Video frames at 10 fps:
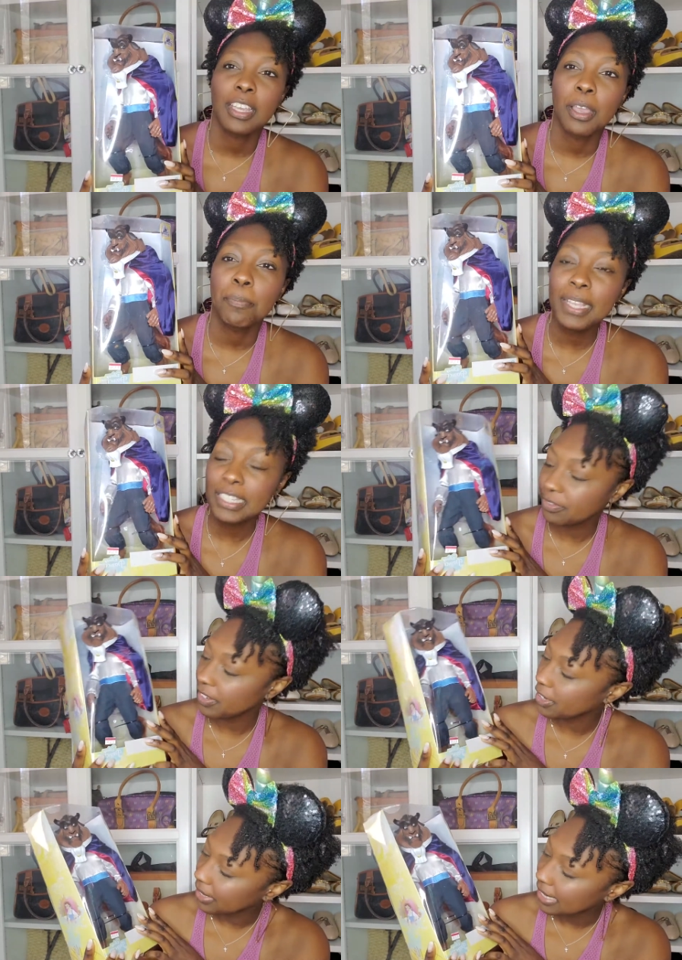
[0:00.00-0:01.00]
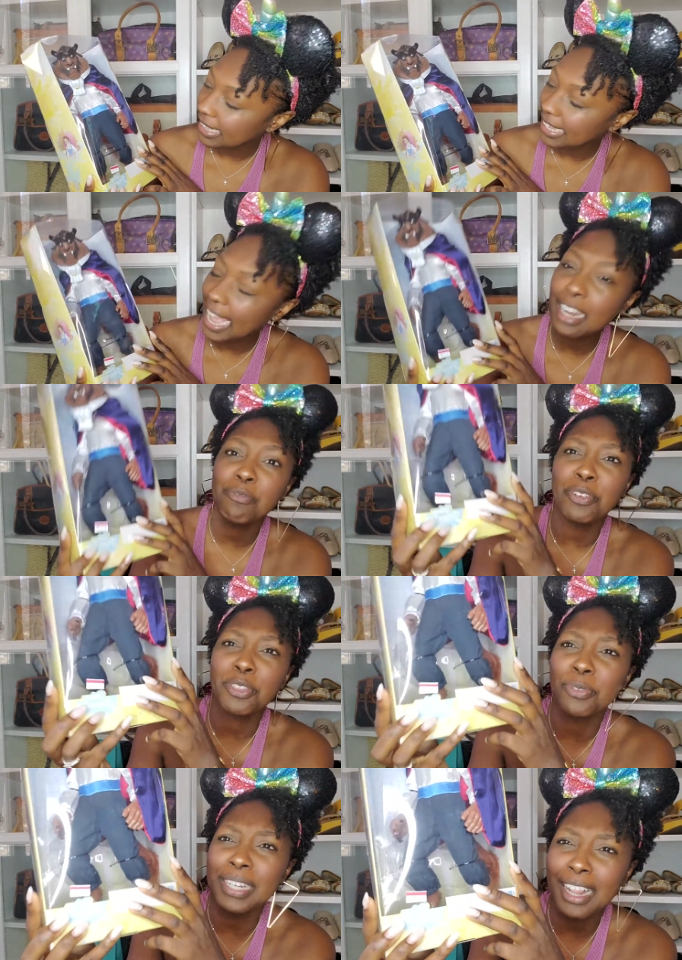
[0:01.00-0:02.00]
Beast figurine, and they had him for
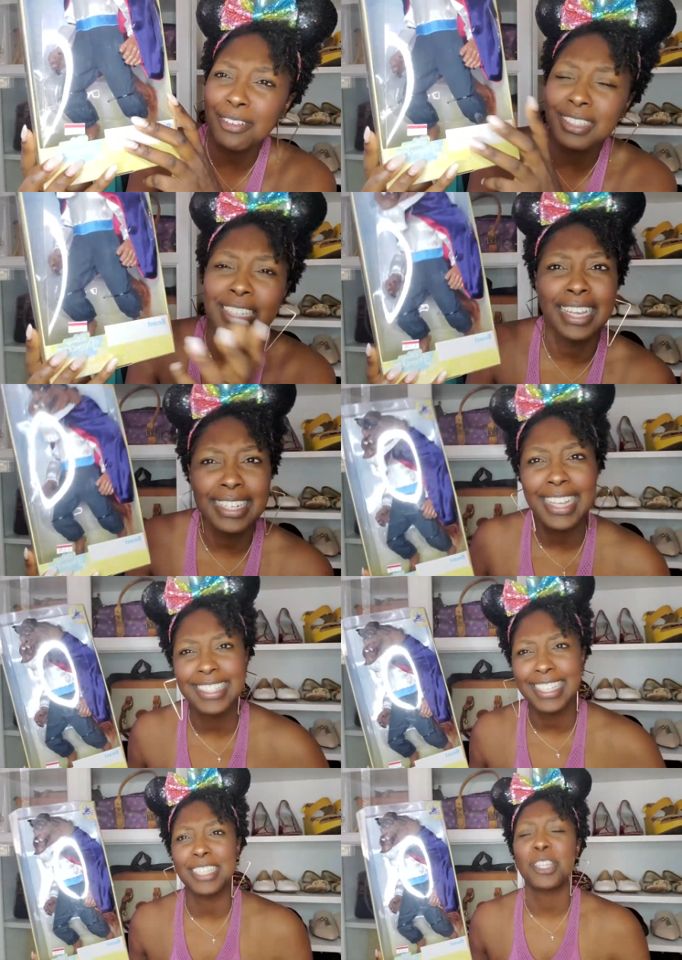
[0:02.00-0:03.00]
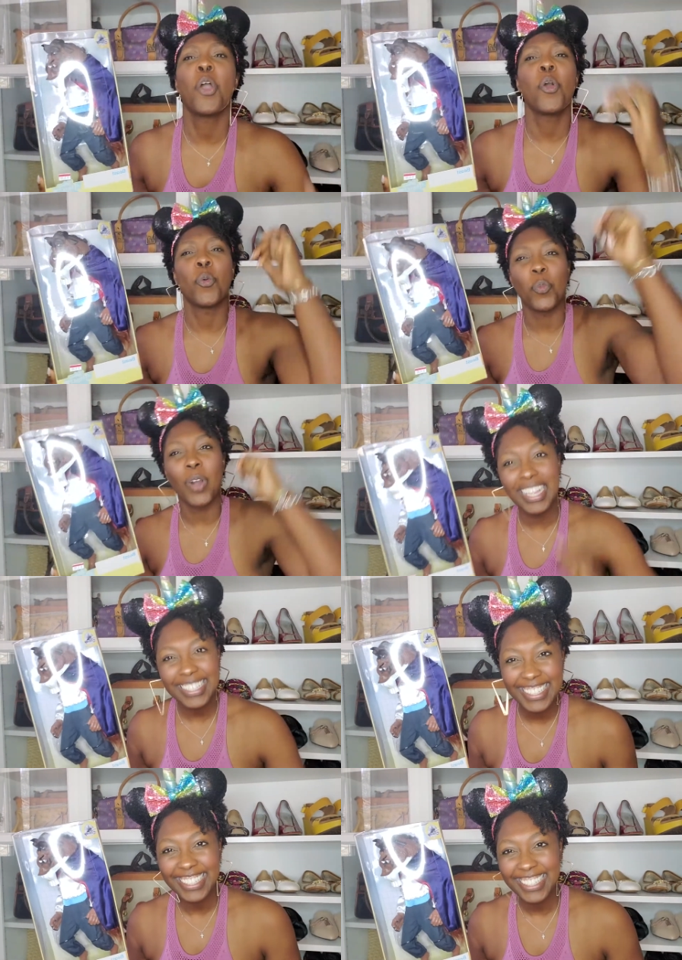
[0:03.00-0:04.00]
$3.98. What?